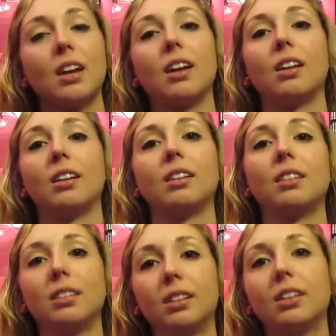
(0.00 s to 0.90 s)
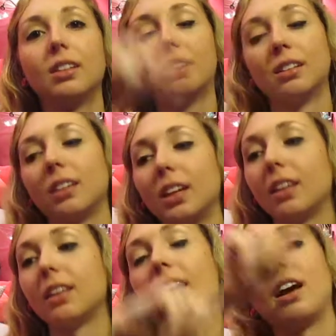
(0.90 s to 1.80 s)
I'll
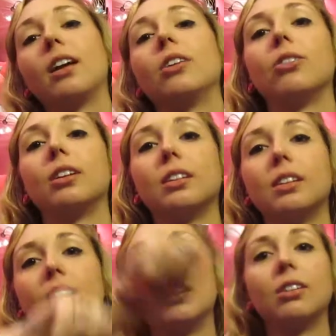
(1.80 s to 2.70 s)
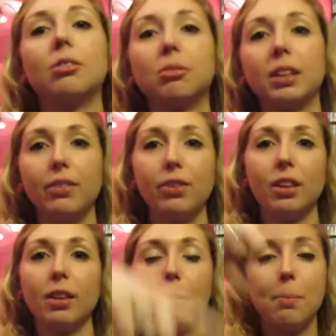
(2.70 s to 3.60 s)
link that, or, you know, give you
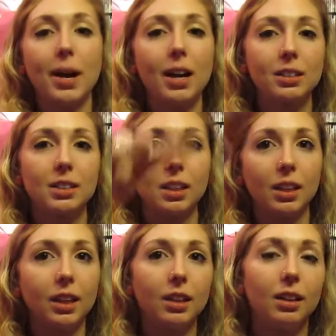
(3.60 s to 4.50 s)
a little box to click